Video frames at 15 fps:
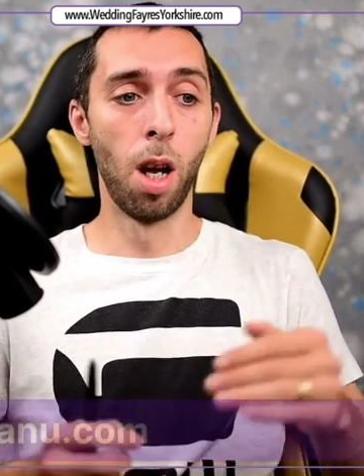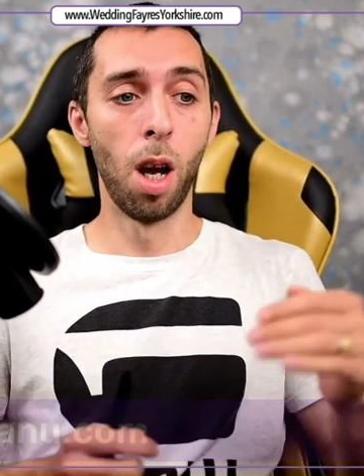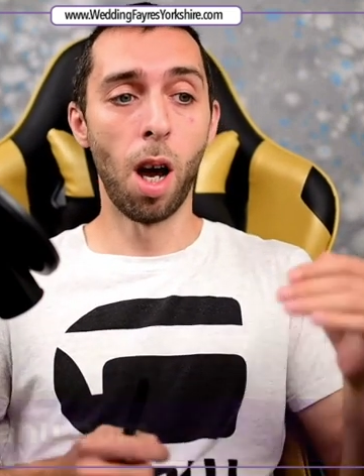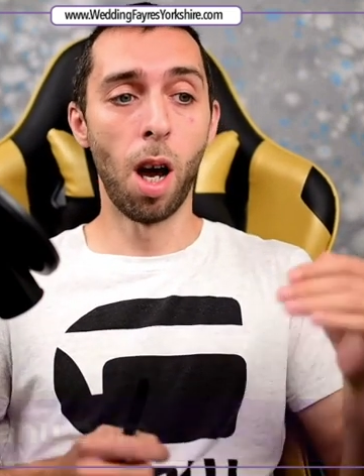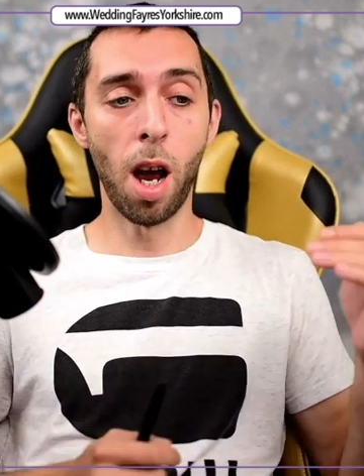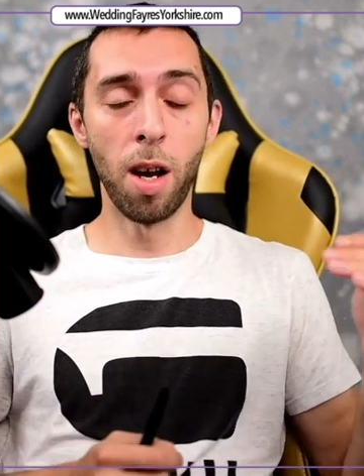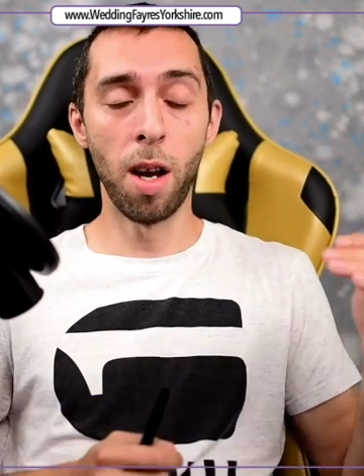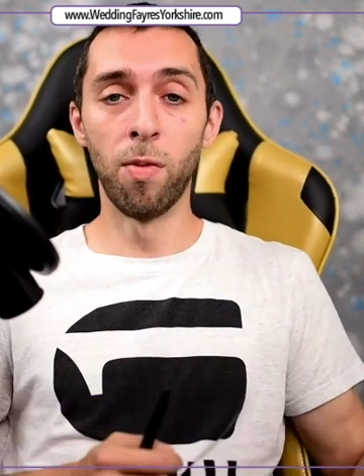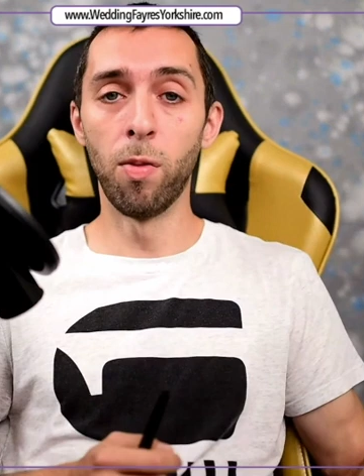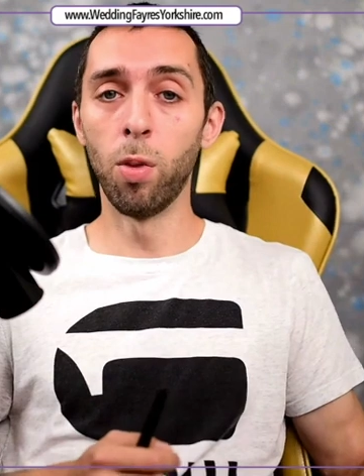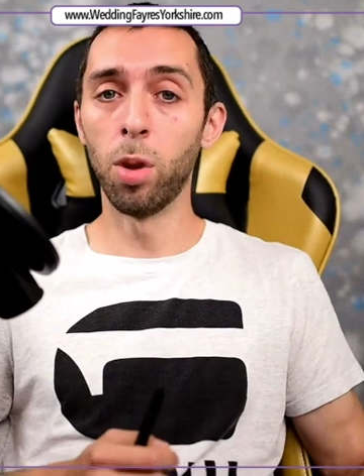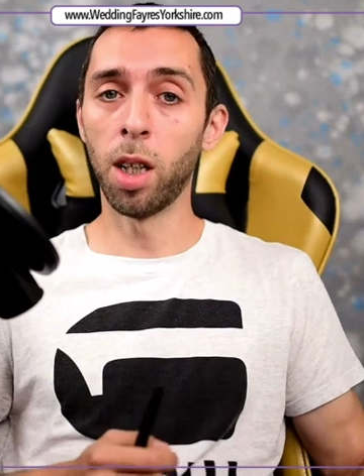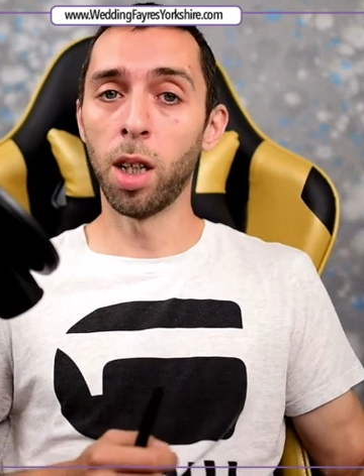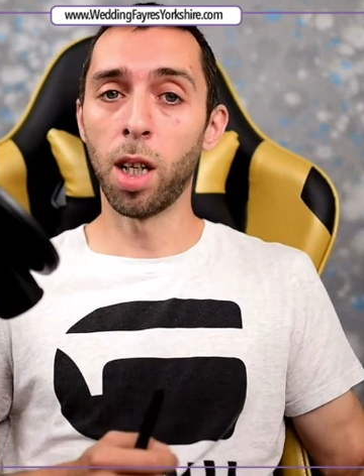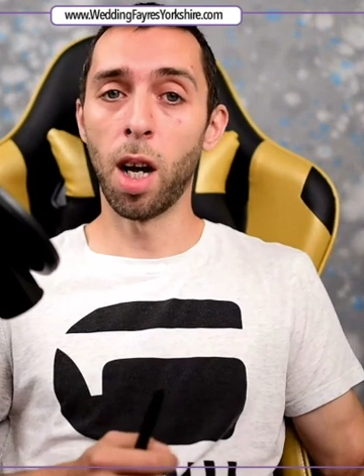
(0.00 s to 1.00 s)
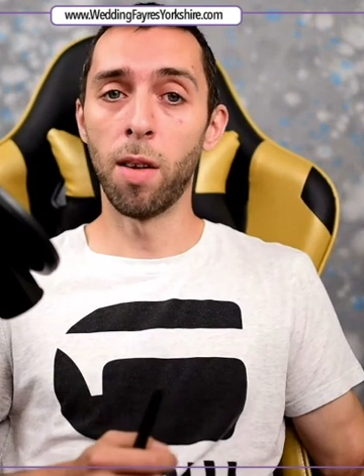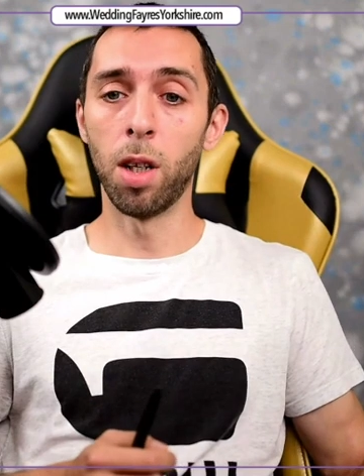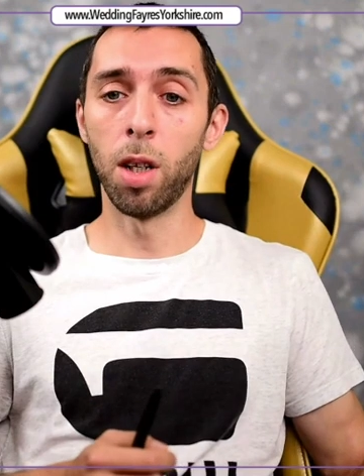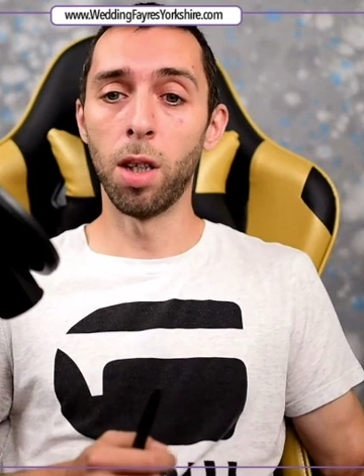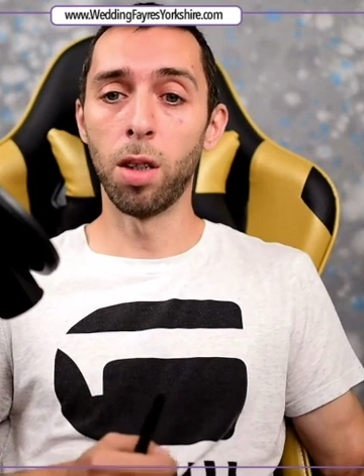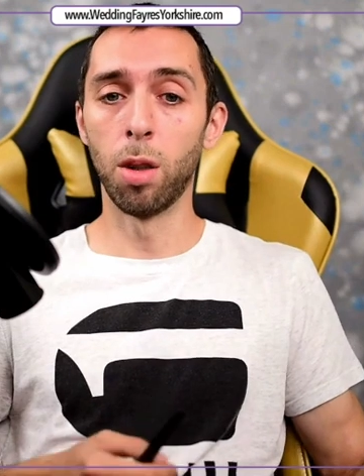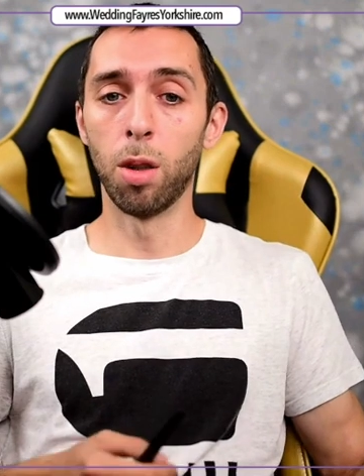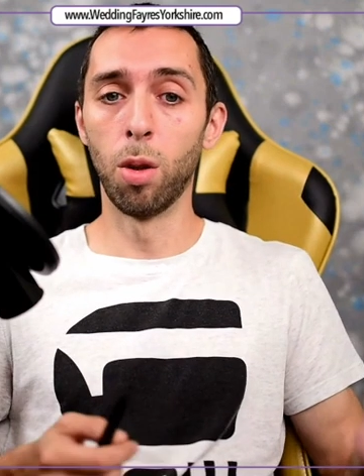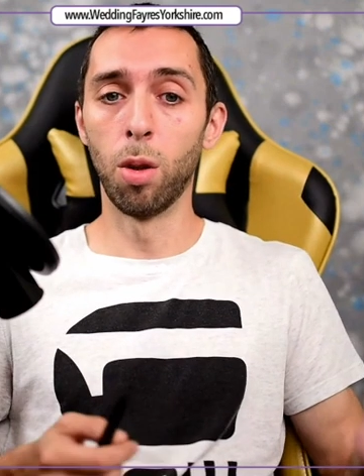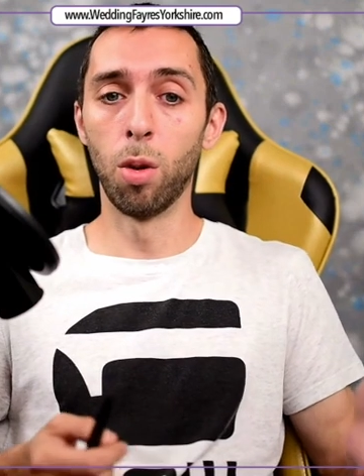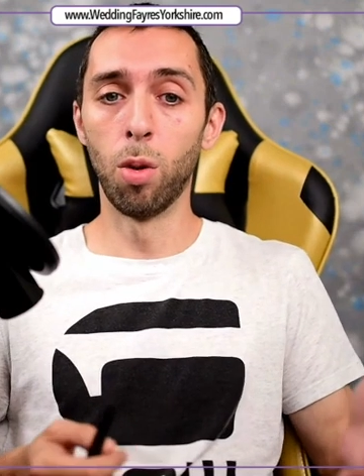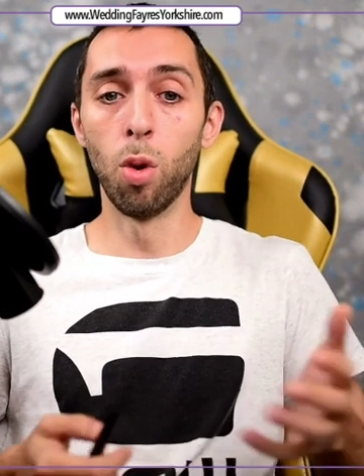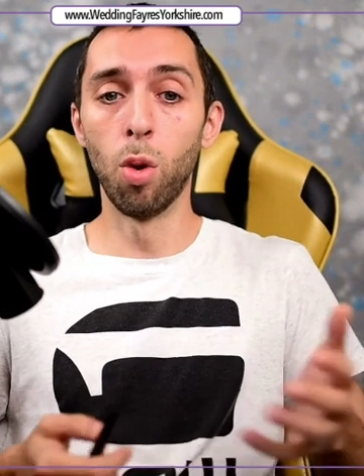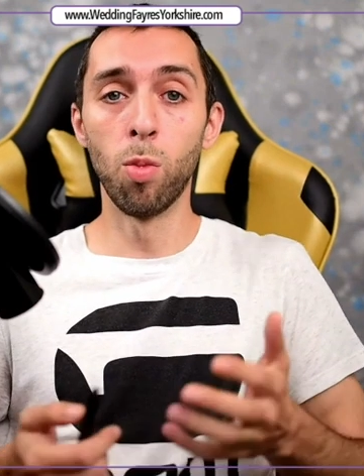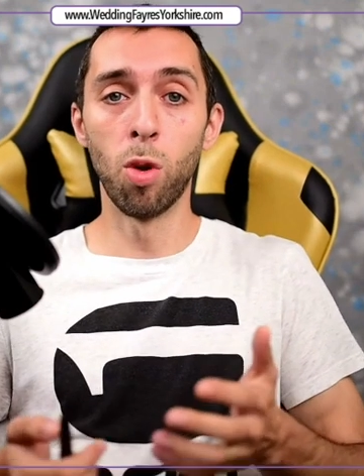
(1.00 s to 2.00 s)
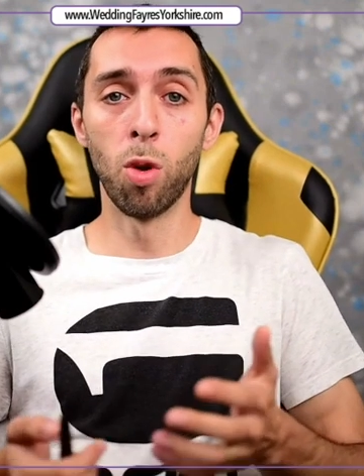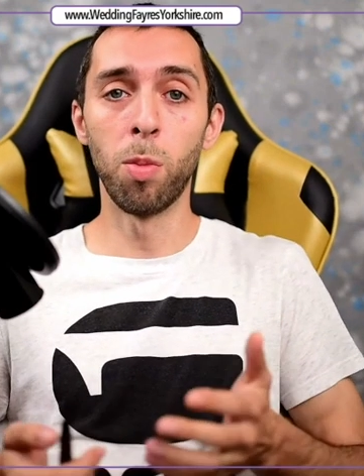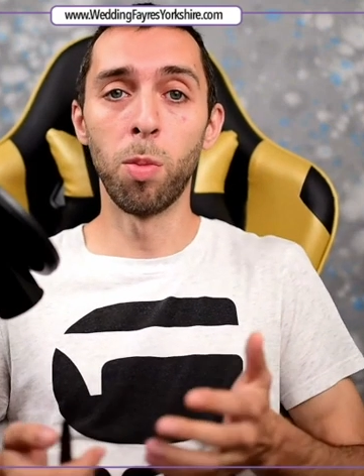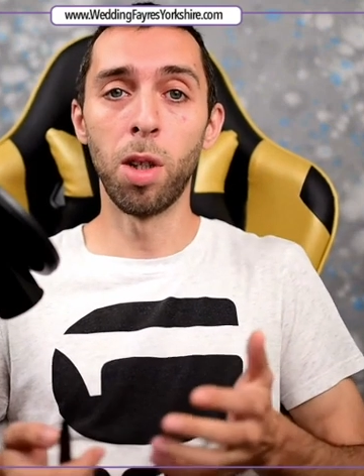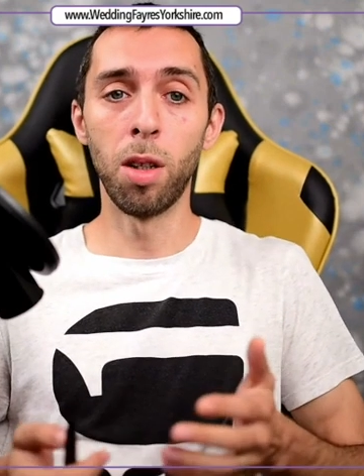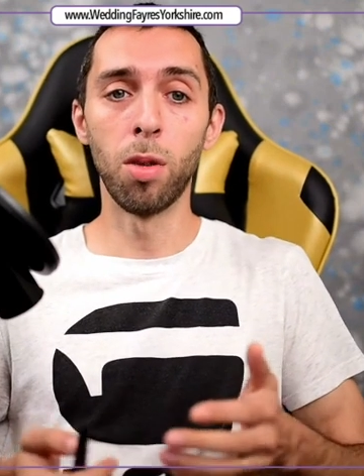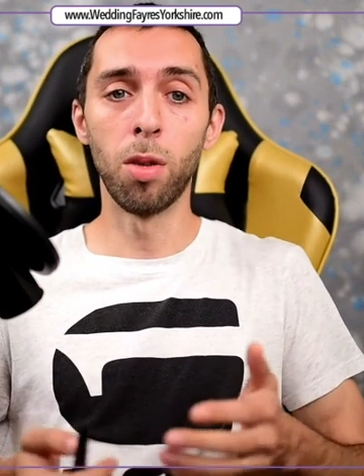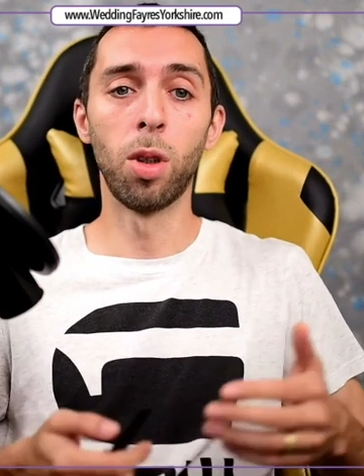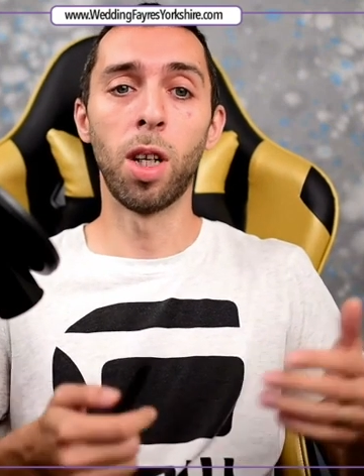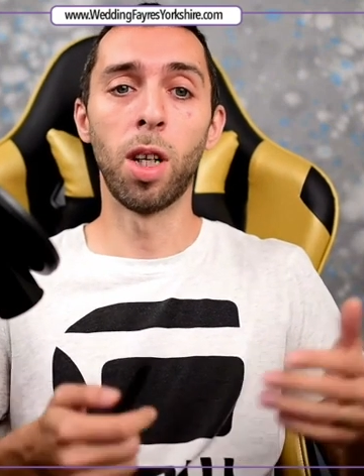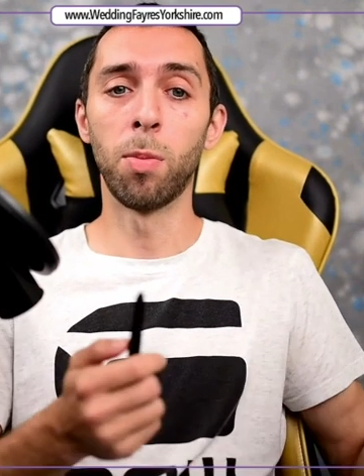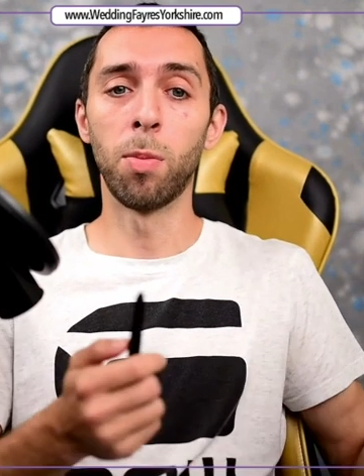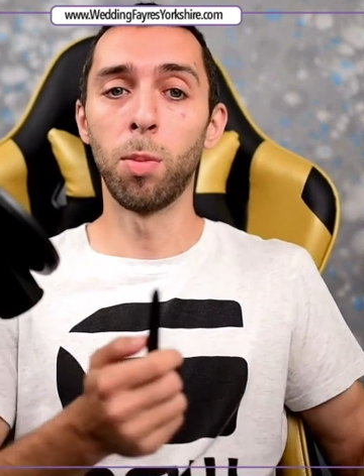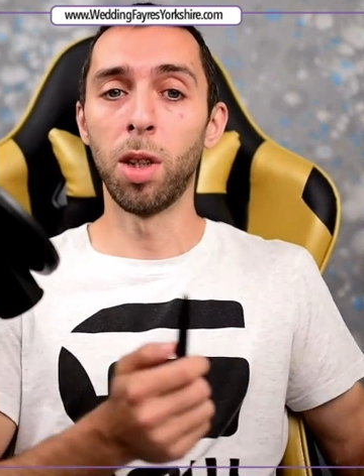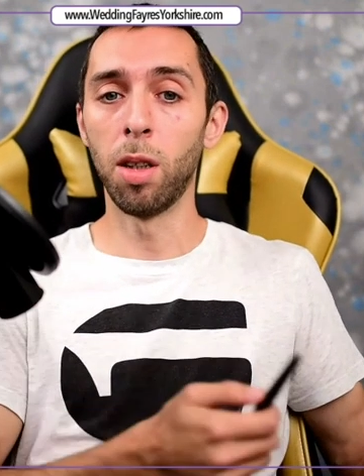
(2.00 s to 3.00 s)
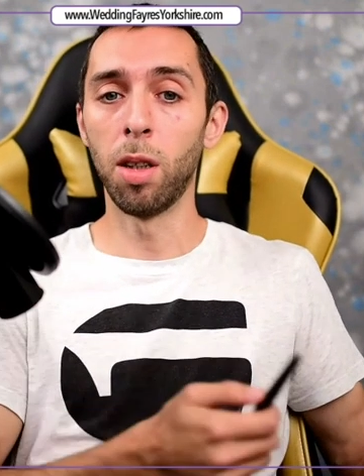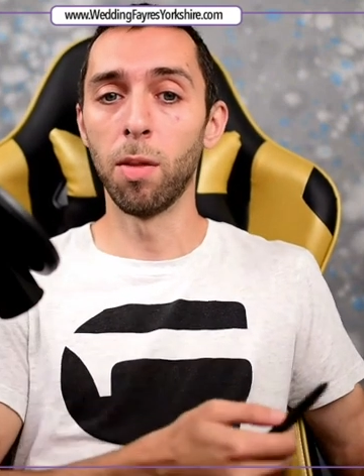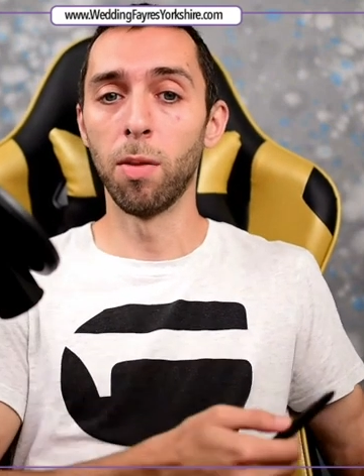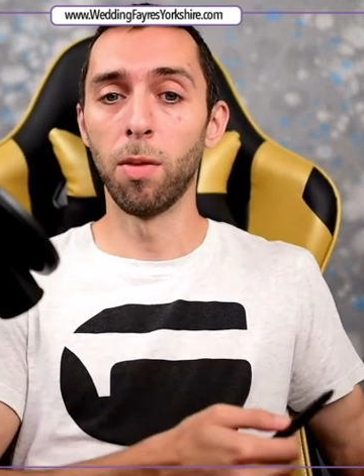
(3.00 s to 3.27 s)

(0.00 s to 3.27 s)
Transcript: I have full day coverage, so who'll book me will get me